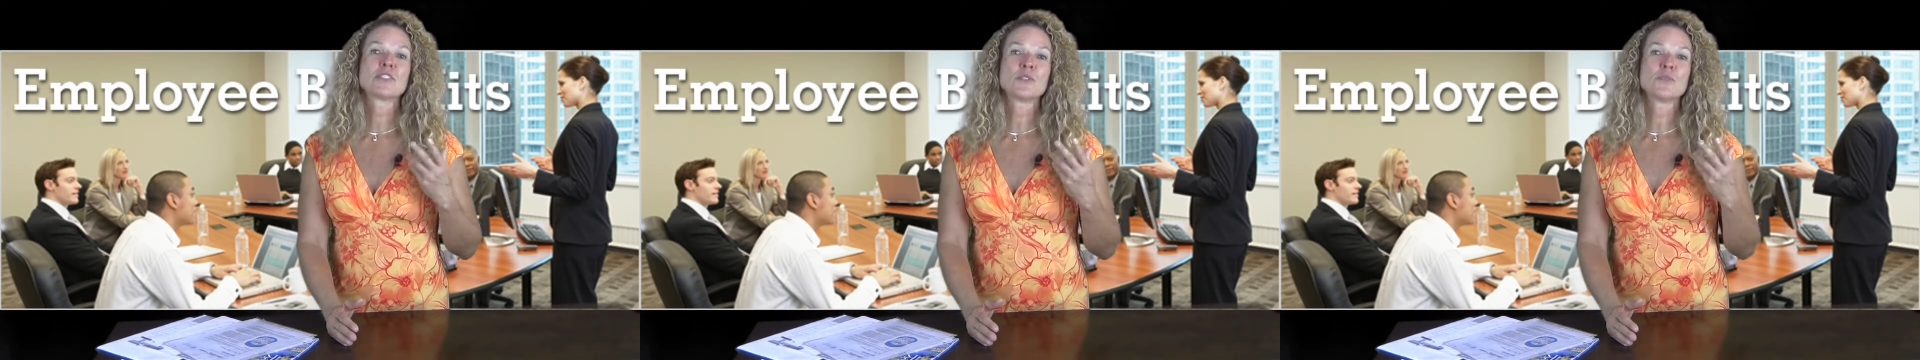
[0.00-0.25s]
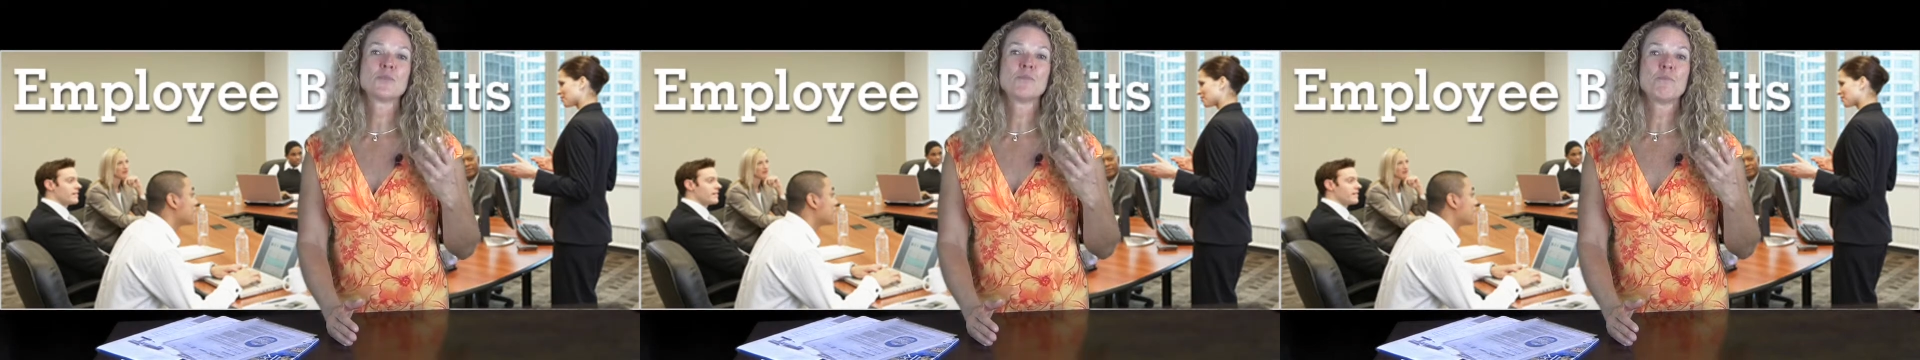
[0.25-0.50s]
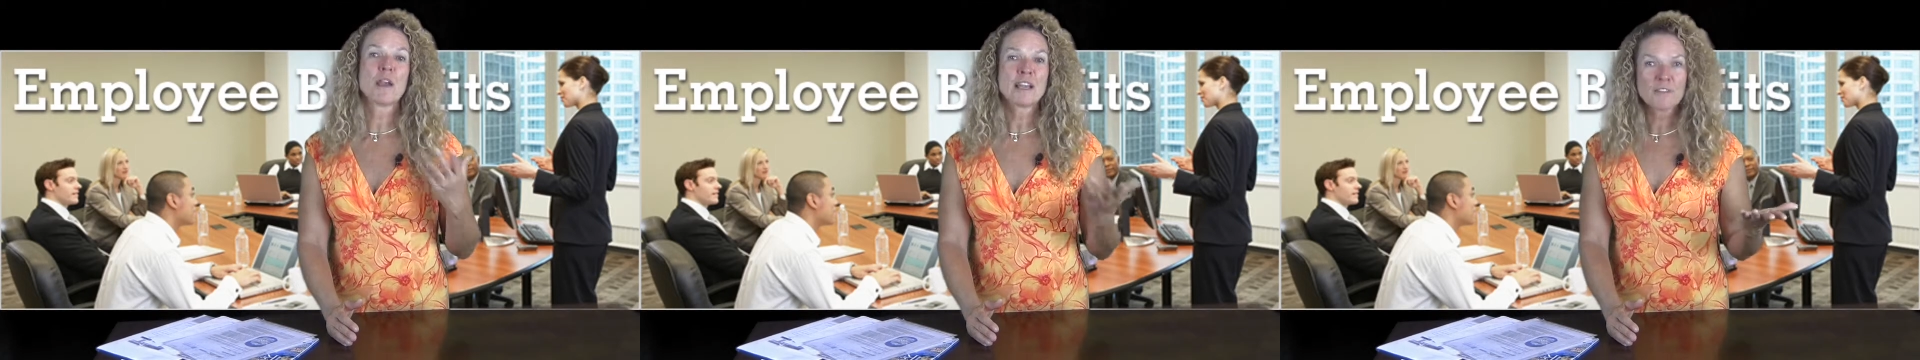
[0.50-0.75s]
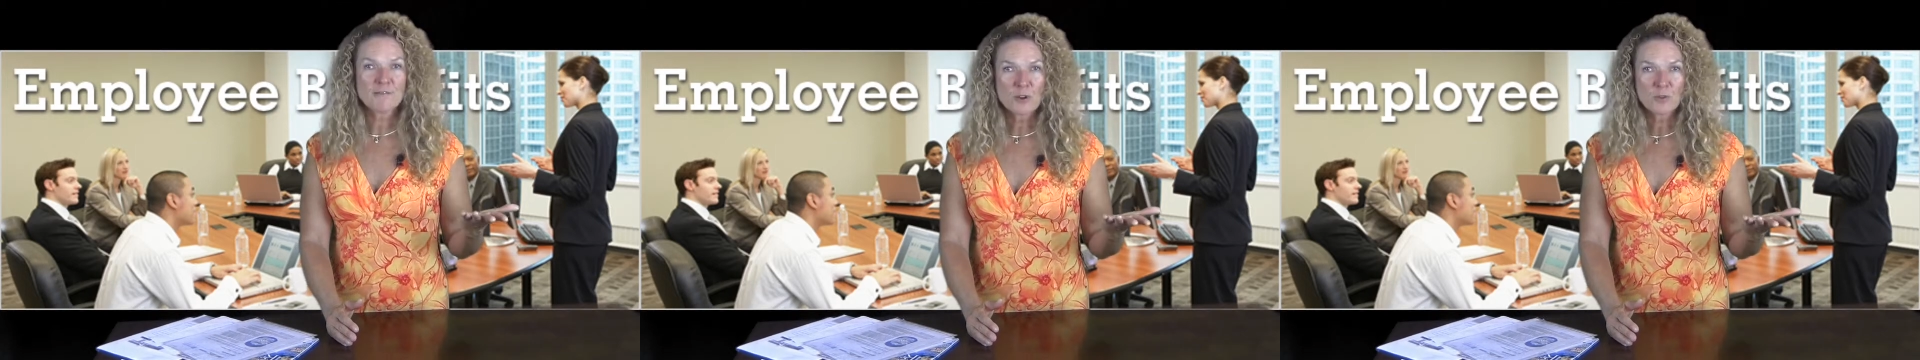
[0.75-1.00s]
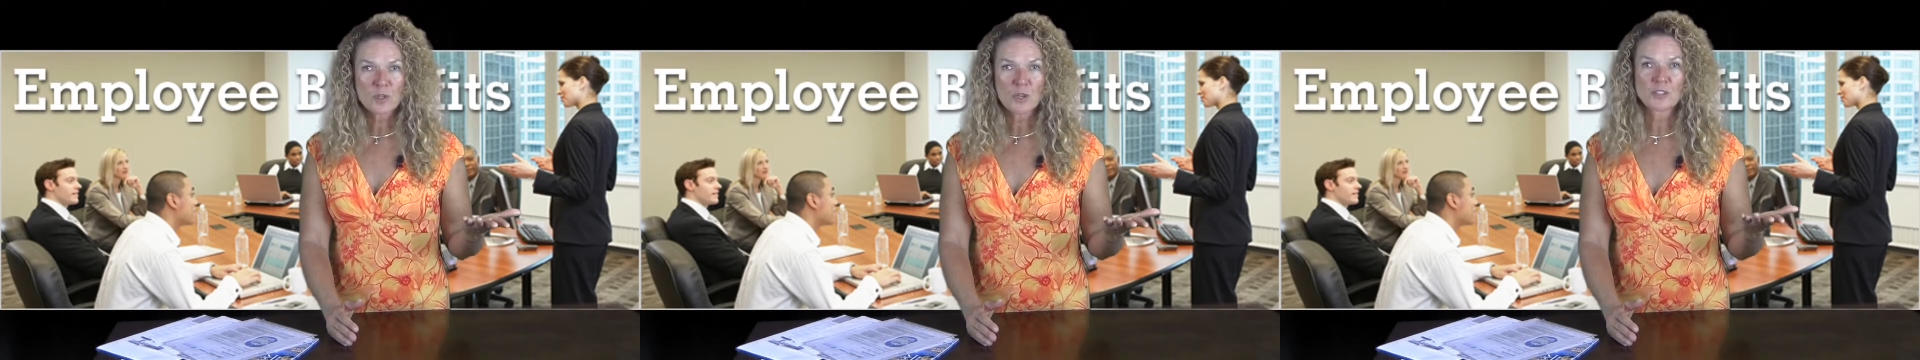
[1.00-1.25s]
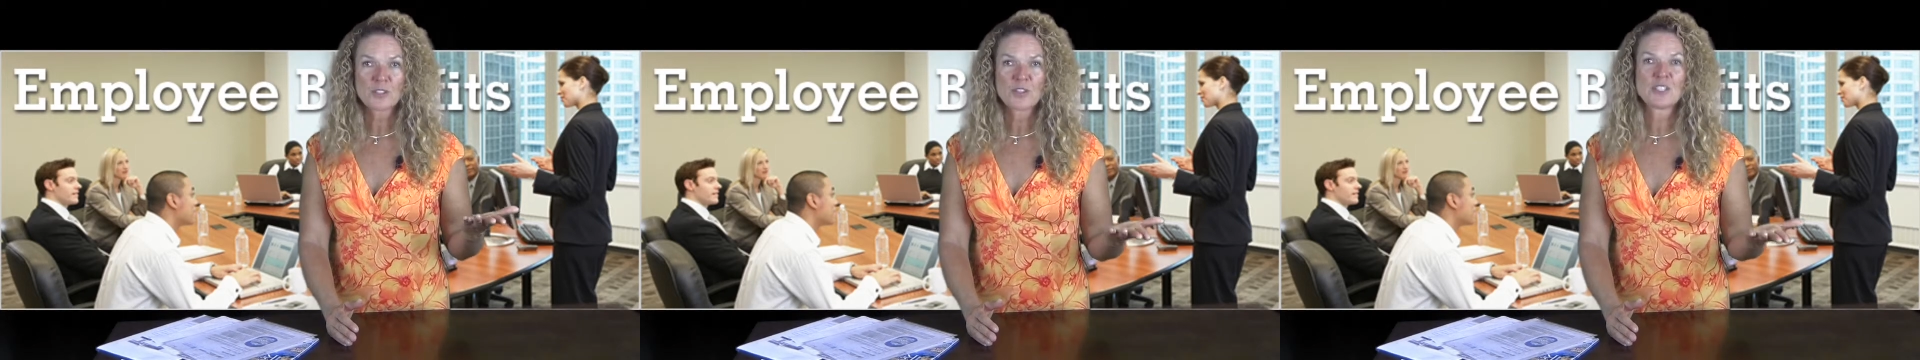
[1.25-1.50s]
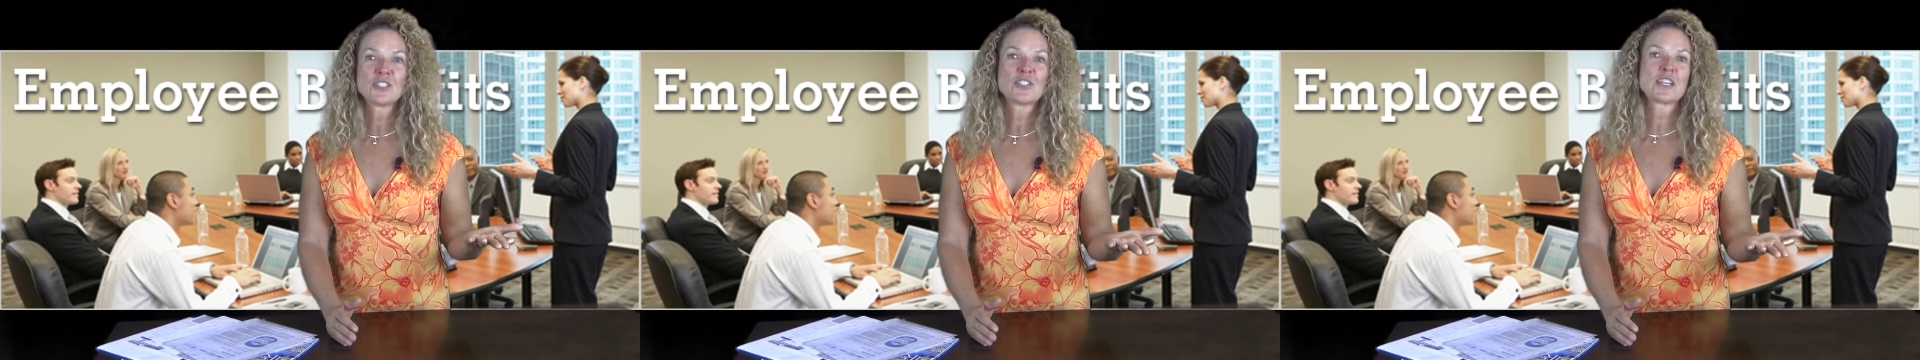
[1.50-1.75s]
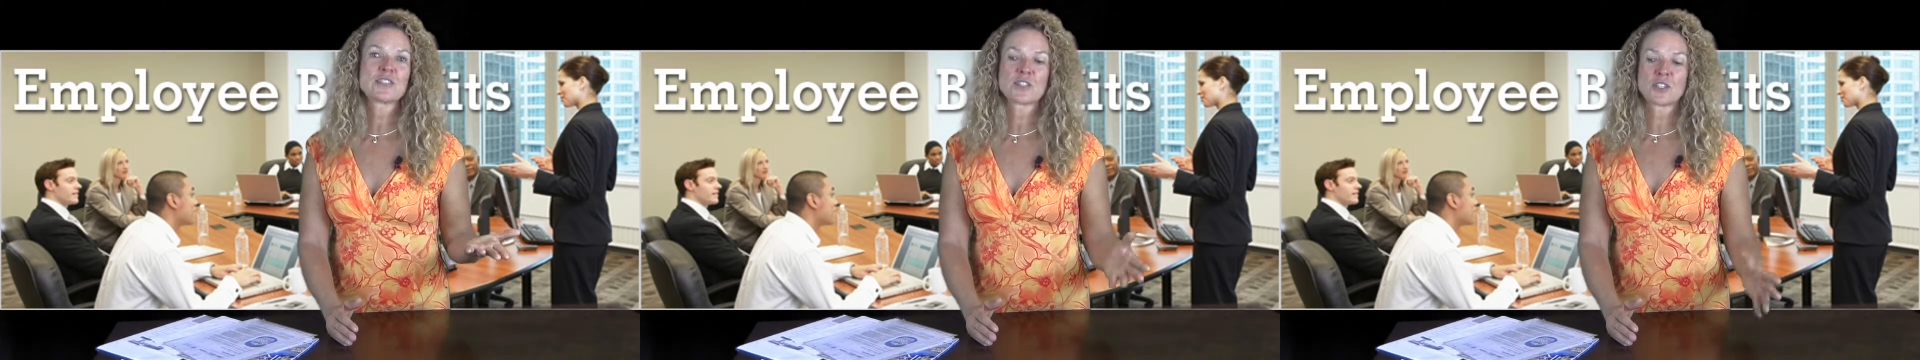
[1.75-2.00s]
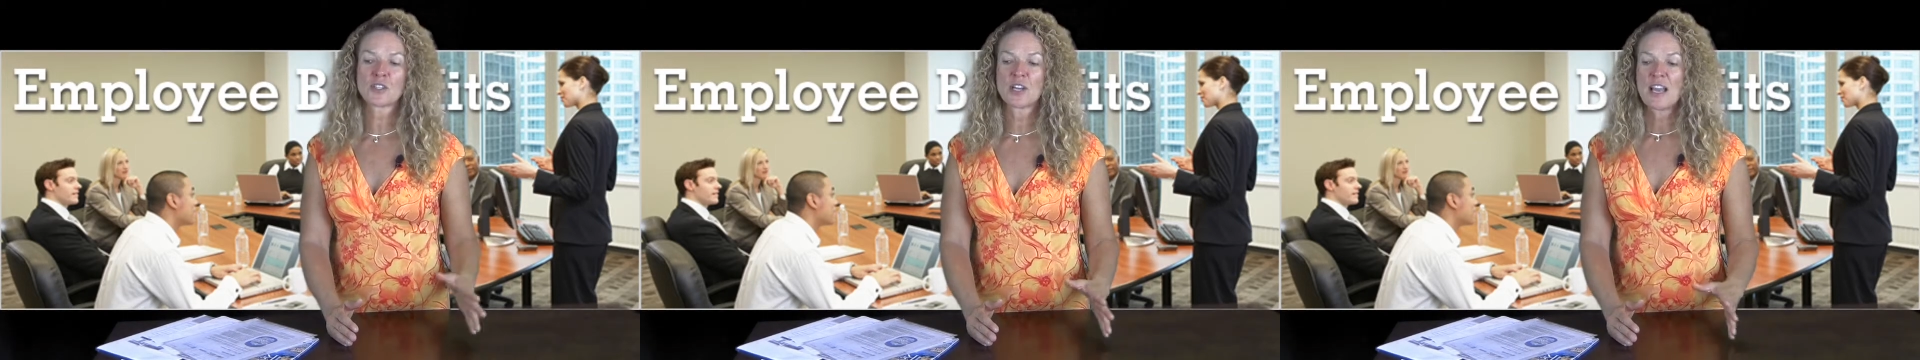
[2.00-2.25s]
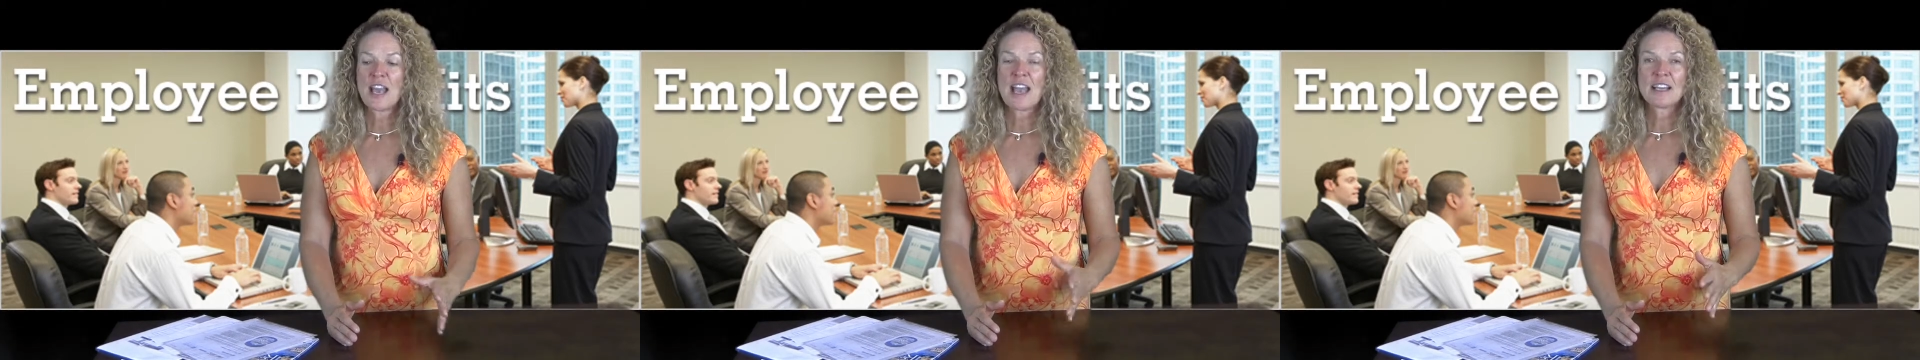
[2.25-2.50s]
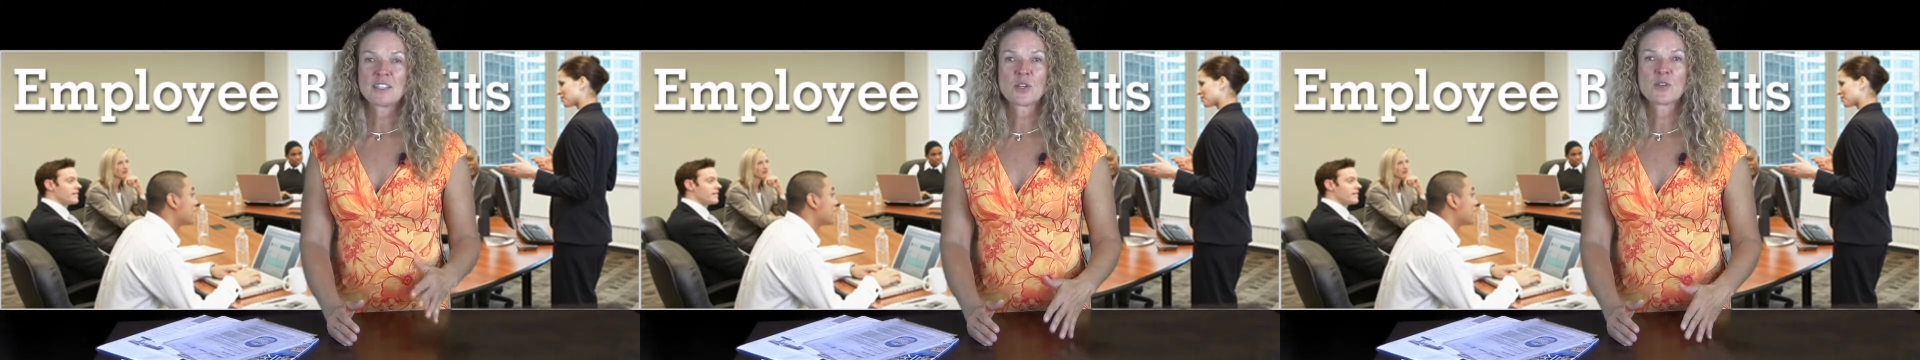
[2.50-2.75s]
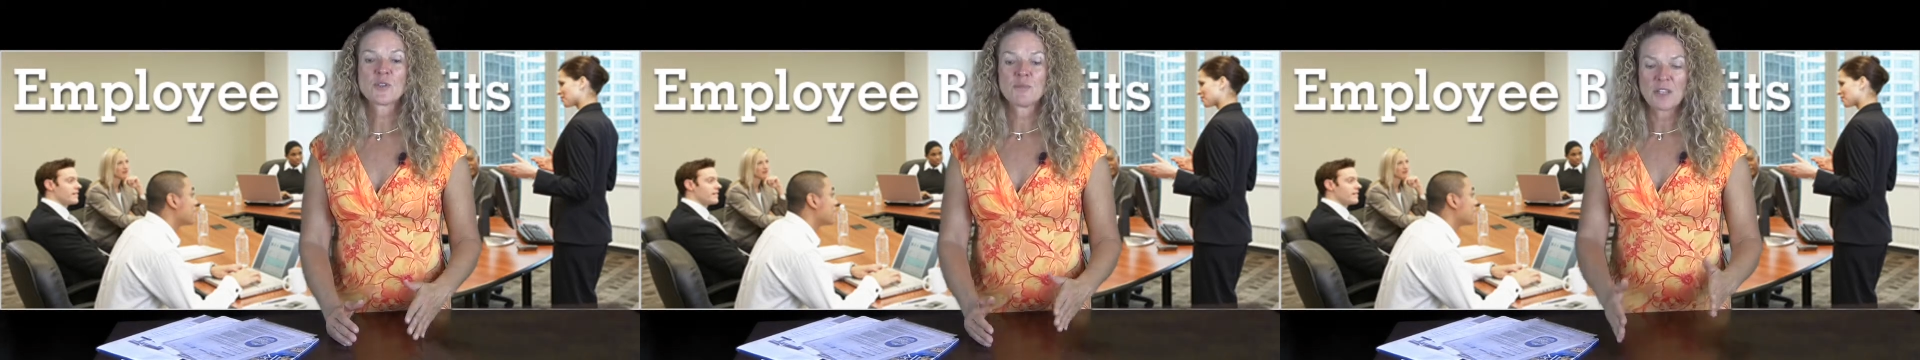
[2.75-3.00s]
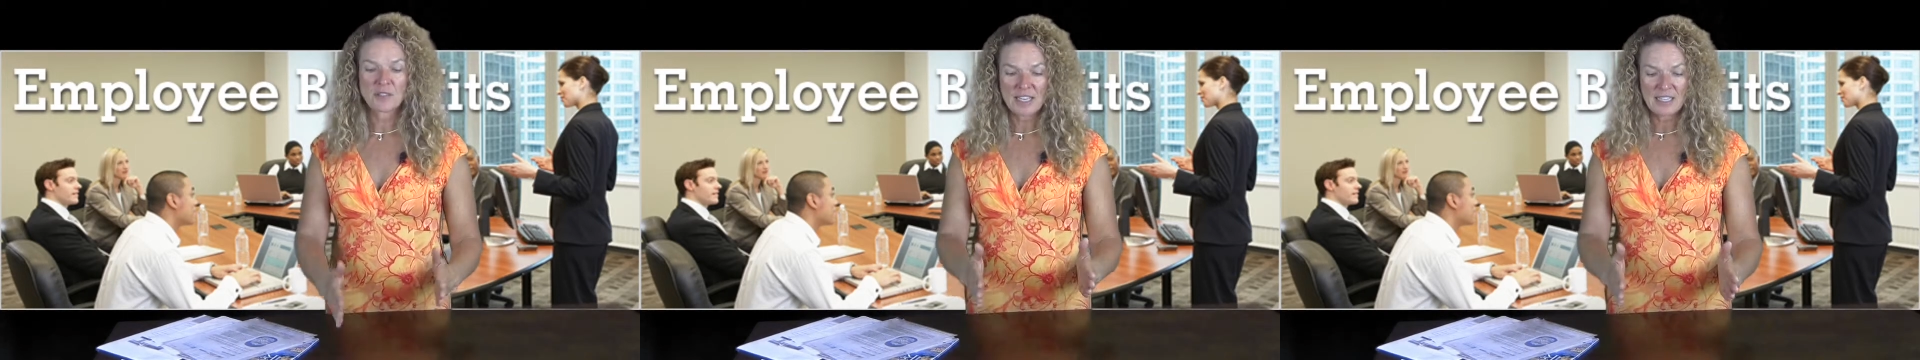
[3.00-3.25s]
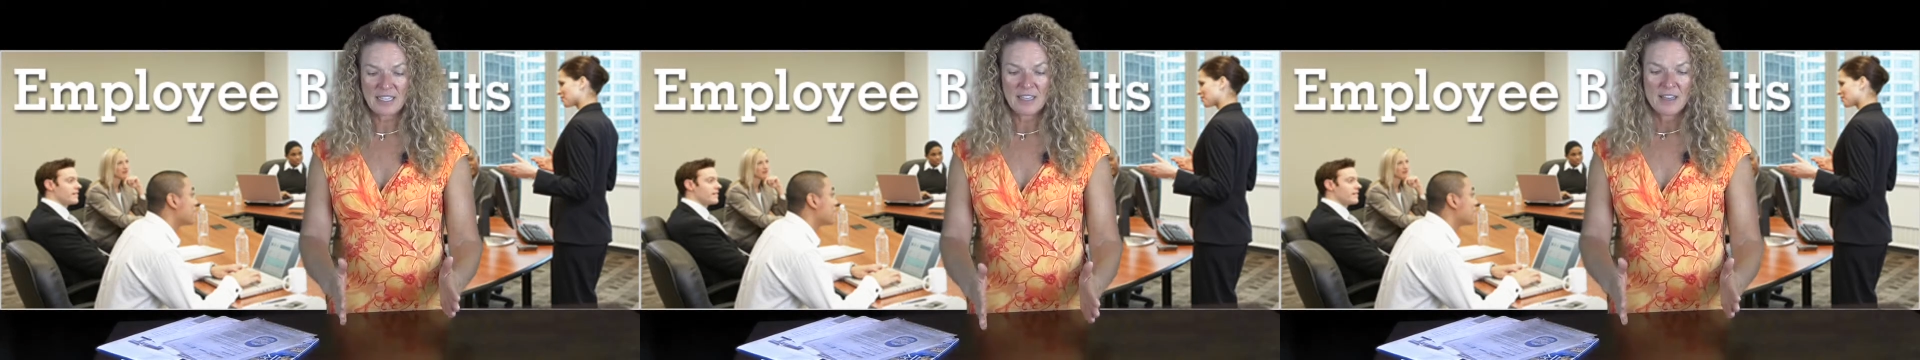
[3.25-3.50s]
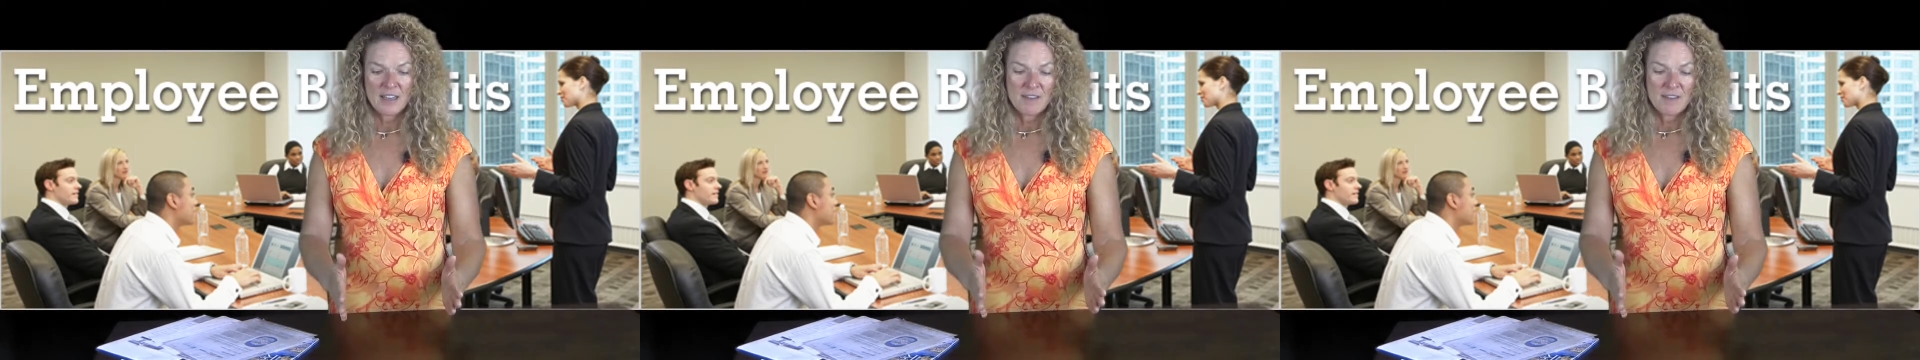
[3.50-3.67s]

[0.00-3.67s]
to make a phone call to the adjuster and told them that they